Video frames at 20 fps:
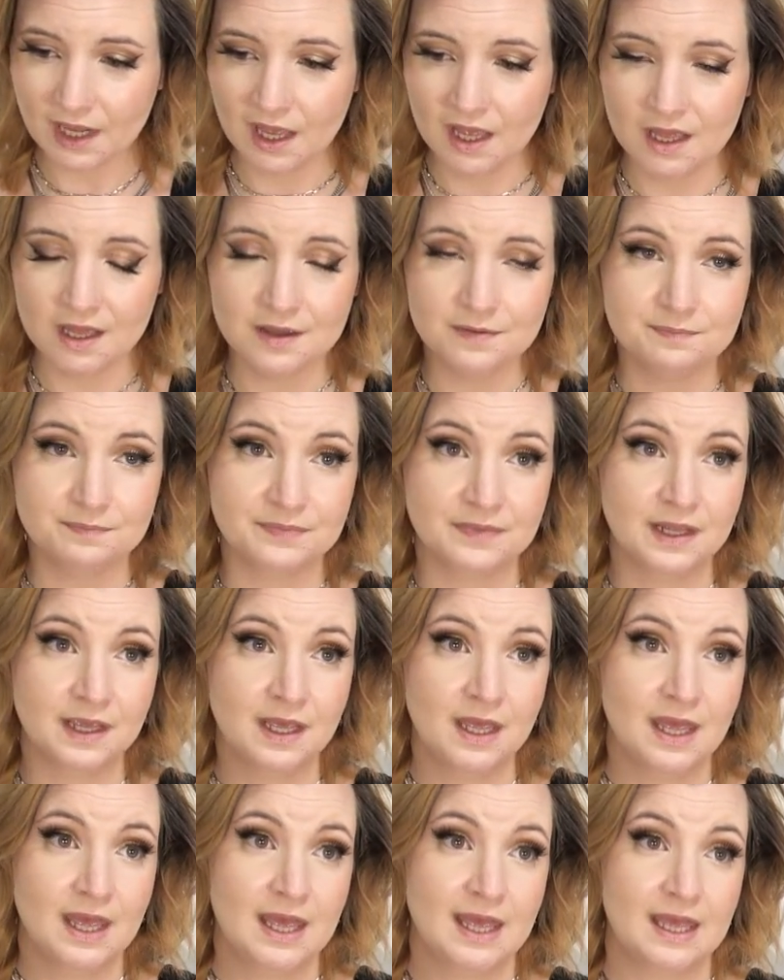Um,
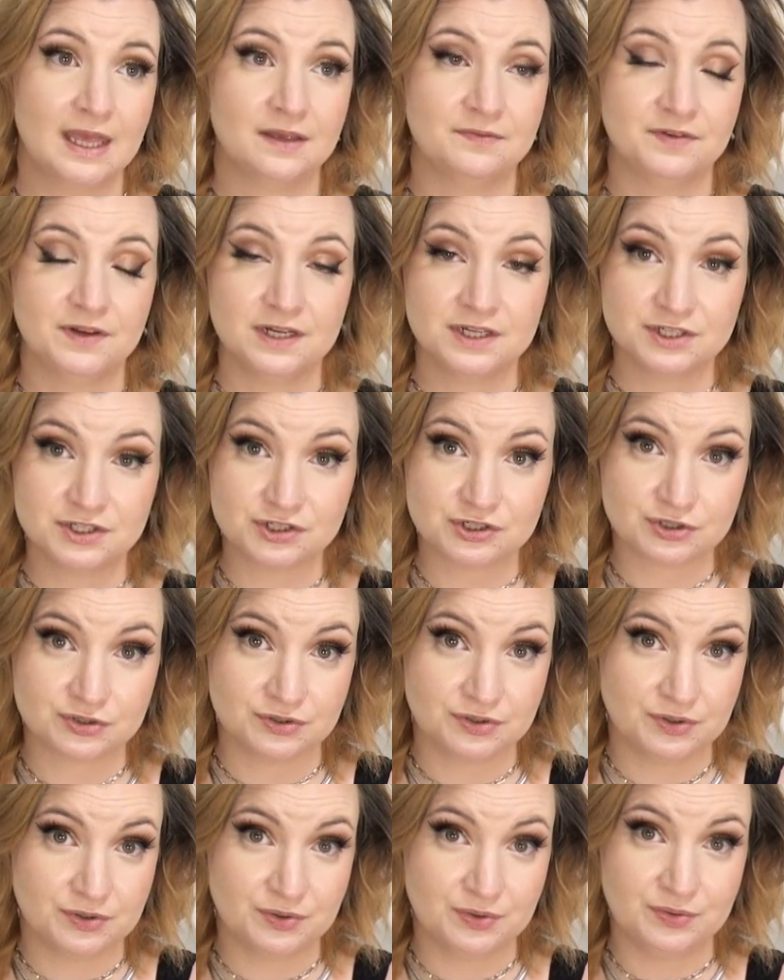if it is
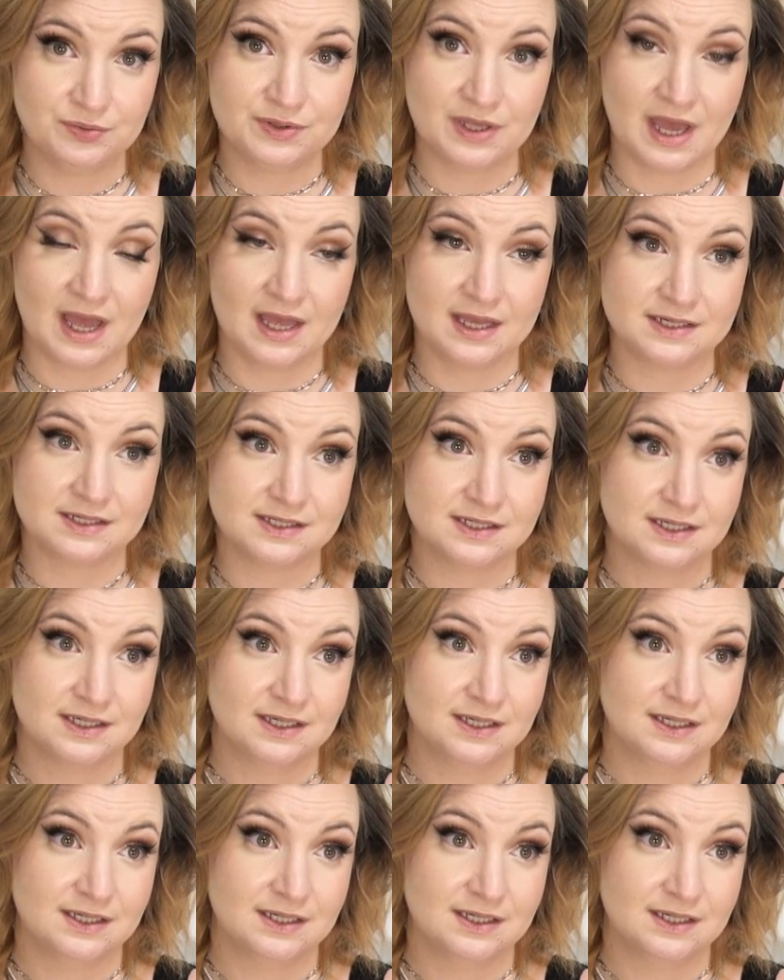true that